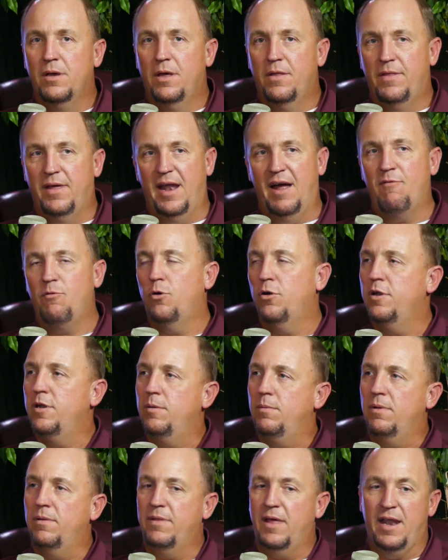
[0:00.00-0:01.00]
That I
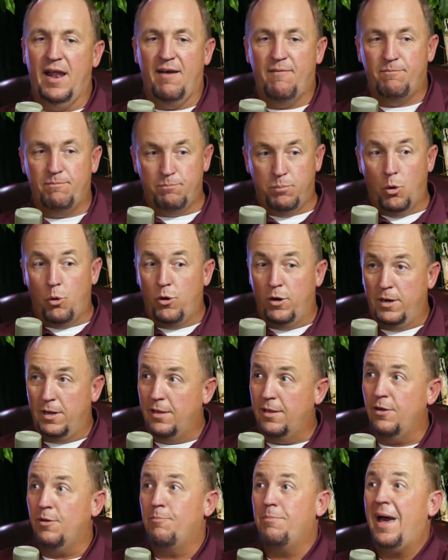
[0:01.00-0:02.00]
poured a
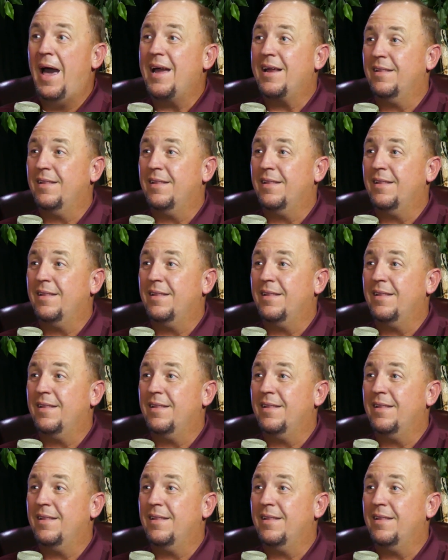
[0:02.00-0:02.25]
little back of